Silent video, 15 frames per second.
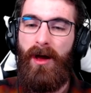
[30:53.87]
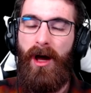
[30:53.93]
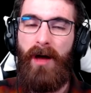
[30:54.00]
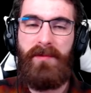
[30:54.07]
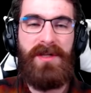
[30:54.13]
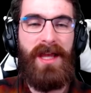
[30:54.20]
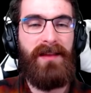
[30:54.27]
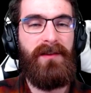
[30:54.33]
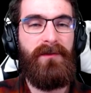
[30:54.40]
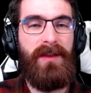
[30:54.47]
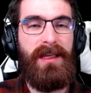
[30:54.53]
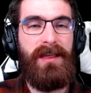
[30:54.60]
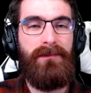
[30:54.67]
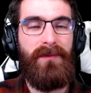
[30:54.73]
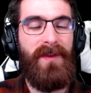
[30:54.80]

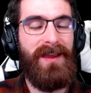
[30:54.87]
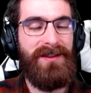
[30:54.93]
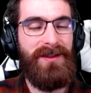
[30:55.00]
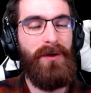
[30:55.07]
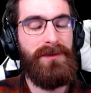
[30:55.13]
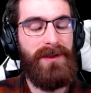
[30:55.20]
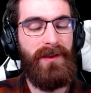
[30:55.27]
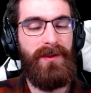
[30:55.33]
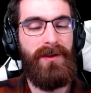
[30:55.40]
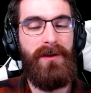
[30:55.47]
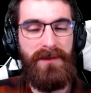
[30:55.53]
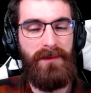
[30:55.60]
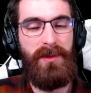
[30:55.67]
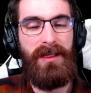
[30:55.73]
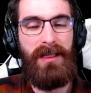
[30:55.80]
Objectively, they don't
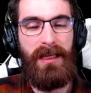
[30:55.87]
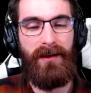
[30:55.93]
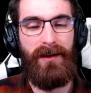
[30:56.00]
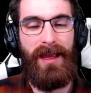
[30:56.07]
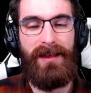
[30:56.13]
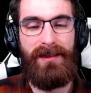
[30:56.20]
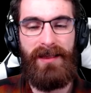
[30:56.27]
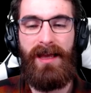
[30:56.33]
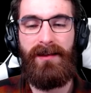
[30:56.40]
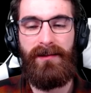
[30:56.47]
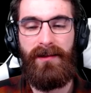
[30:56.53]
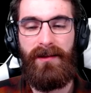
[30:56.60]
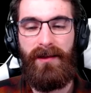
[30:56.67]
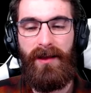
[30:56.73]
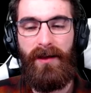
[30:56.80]
deserve to be here, and
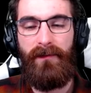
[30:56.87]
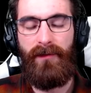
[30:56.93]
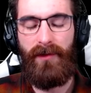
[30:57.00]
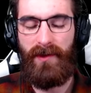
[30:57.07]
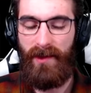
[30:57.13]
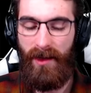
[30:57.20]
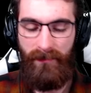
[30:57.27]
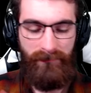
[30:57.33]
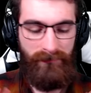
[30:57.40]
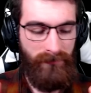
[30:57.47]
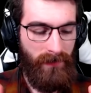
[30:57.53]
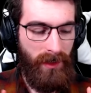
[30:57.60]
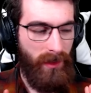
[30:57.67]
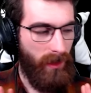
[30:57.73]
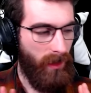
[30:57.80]
yet, for some
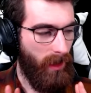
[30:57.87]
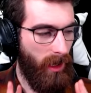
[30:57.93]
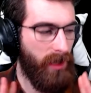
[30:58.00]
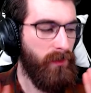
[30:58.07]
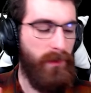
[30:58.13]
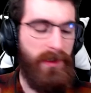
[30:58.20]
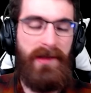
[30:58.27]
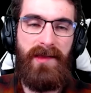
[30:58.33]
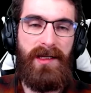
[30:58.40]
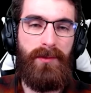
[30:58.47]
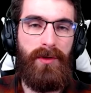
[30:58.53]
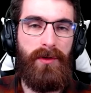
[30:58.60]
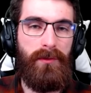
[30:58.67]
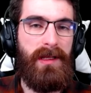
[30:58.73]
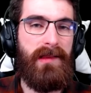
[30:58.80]

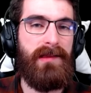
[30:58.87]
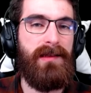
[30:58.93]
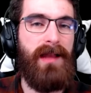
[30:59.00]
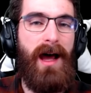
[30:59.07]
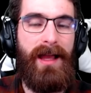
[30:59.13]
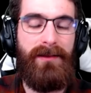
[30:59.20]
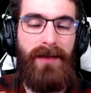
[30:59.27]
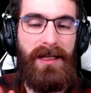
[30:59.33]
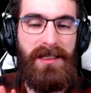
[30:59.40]
unreasonable reason, I